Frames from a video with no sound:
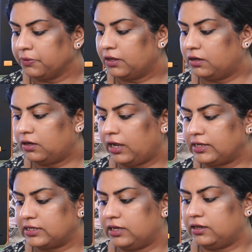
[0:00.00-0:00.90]

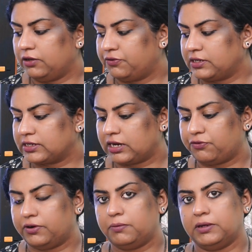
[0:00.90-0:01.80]
if it is
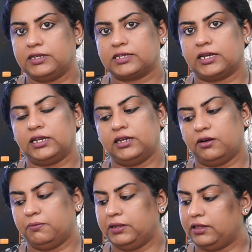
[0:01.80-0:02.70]
referred by the state
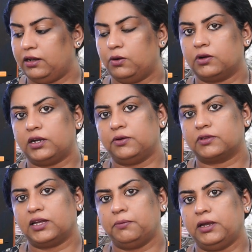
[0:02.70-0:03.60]
government, then
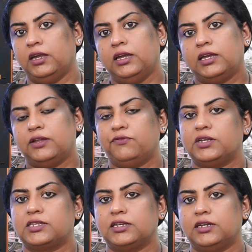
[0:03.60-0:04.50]
Lokayukta may
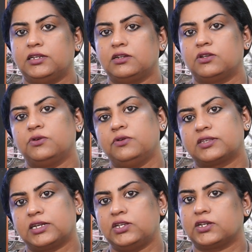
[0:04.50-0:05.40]
investigate into
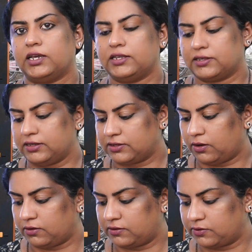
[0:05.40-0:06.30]
such cases
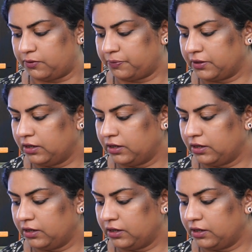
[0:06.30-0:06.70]
also.